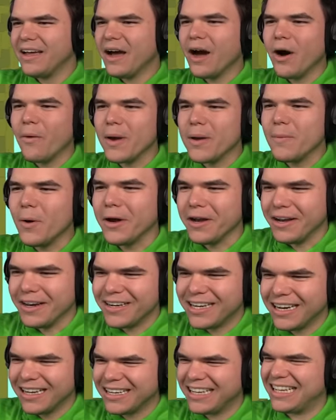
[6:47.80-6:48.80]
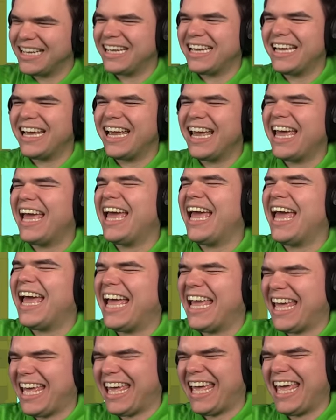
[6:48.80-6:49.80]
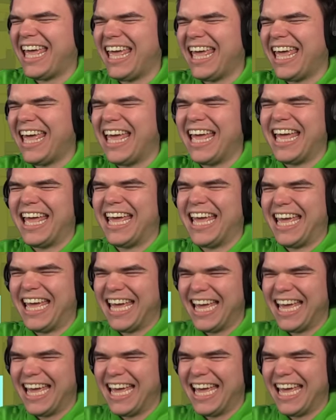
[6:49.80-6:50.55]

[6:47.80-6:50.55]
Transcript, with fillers: Oh, we wouldn't. no, no